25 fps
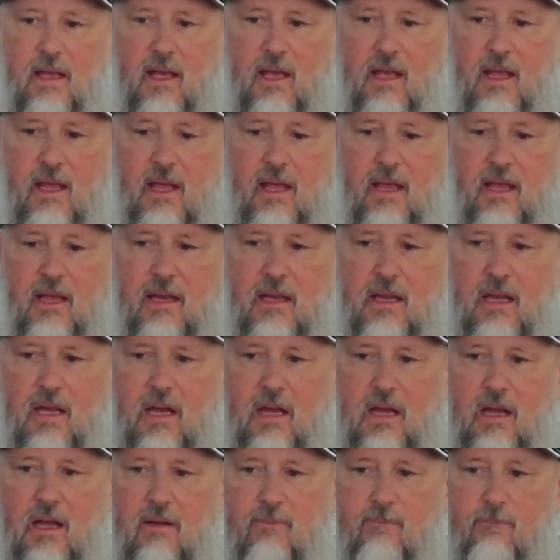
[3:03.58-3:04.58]
and
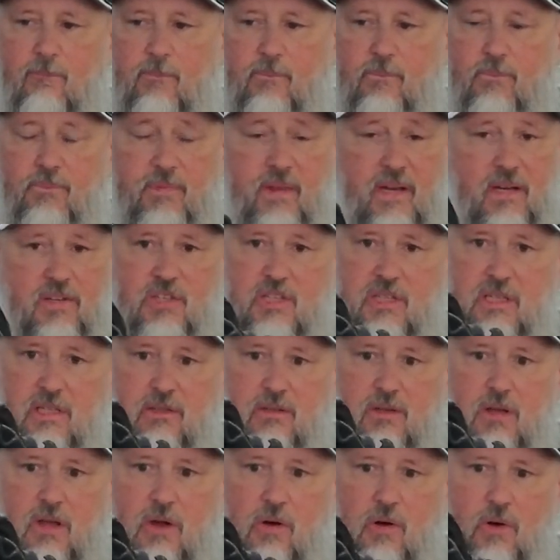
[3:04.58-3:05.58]
they're
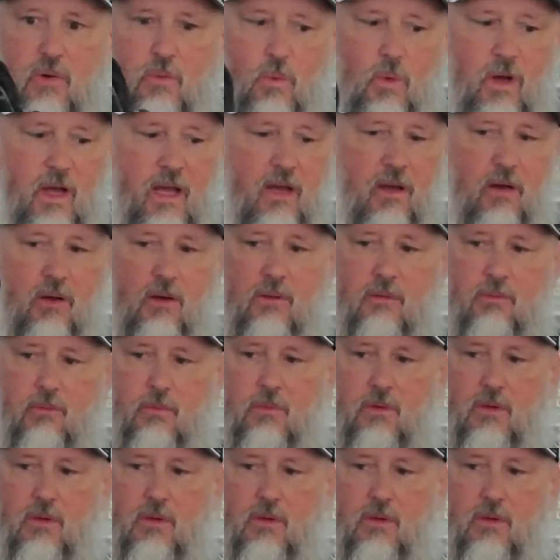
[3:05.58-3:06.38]
still going well.